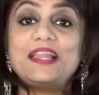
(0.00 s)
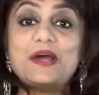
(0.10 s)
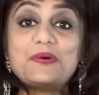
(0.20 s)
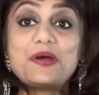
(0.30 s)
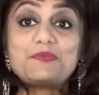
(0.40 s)

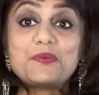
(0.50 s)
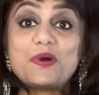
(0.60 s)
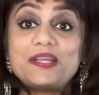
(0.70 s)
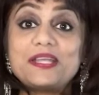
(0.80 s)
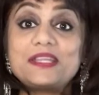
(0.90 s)
Hello
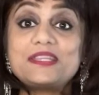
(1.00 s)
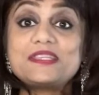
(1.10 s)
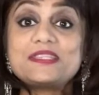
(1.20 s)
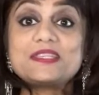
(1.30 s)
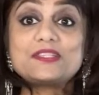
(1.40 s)
everyone and
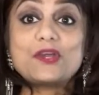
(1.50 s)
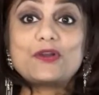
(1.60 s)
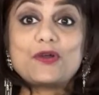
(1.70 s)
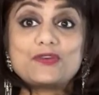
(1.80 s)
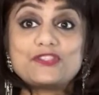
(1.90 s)
this is your
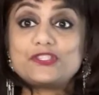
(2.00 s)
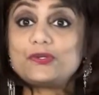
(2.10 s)
host